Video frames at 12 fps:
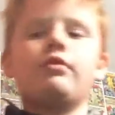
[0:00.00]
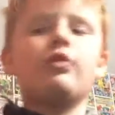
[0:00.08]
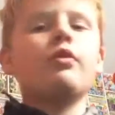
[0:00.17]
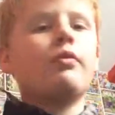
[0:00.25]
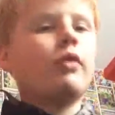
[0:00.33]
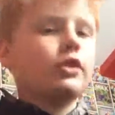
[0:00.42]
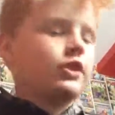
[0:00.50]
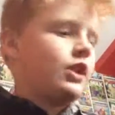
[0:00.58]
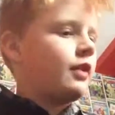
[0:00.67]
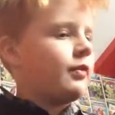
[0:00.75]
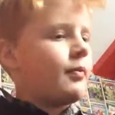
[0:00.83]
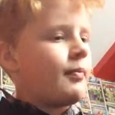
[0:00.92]
go and watch
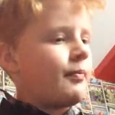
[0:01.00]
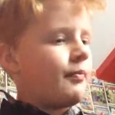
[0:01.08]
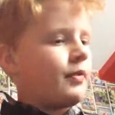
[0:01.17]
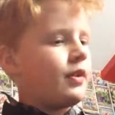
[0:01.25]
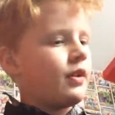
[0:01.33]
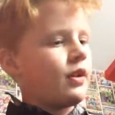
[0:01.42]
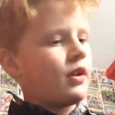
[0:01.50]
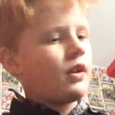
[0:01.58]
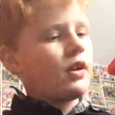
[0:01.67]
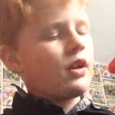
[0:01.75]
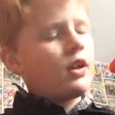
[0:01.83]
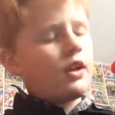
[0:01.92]
that one.
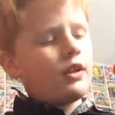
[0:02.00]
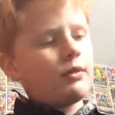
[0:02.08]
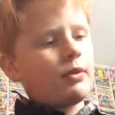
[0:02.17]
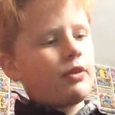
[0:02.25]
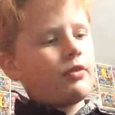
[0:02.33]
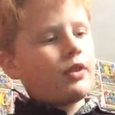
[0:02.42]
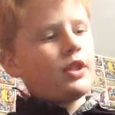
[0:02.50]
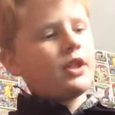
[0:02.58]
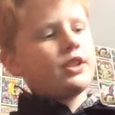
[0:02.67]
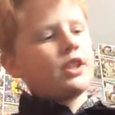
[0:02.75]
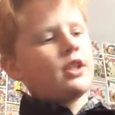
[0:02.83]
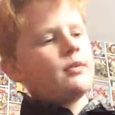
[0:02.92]
And number 3
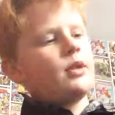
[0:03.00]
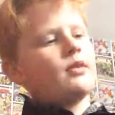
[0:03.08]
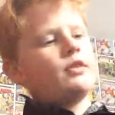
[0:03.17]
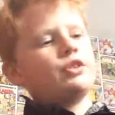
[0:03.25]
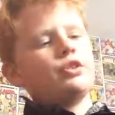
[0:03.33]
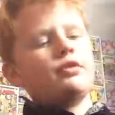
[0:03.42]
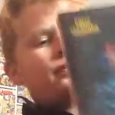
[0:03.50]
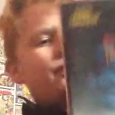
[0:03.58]
is the original